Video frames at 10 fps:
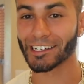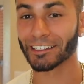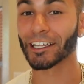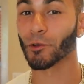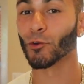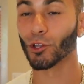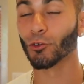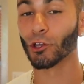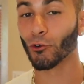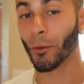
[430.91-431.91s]
I think that'd be really,
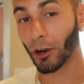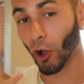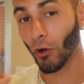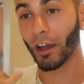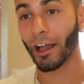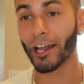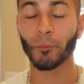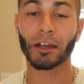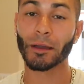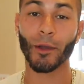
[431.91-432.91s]
really cool. I'm gonna call the guy
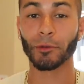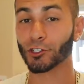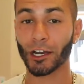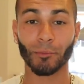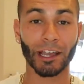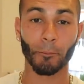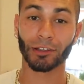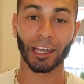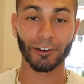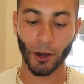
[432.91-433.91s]
up, maybe try to make a
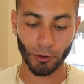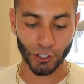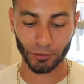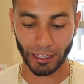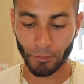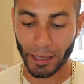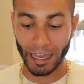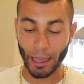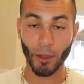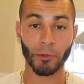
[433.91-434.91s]
plan up or something,
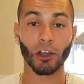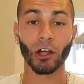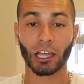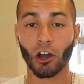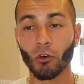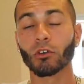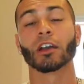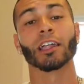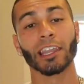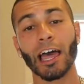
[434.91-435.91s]
and maybe go
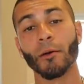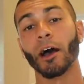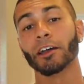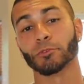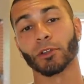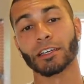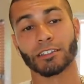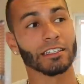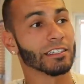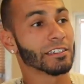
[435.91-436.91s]
collab at his
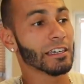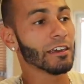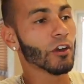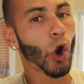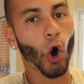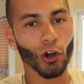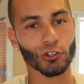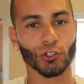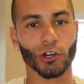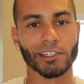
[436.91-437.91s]
place and see all
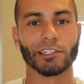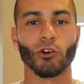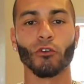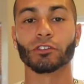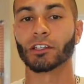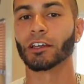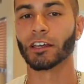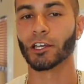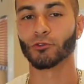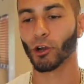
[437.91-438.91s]
his turkeys and the whole facility
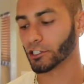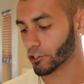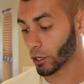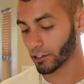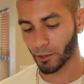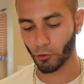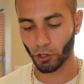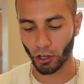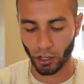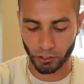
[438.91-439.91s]
in his ranch as well. I think that'd be
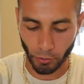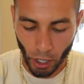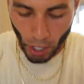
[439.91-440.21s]
really awesome.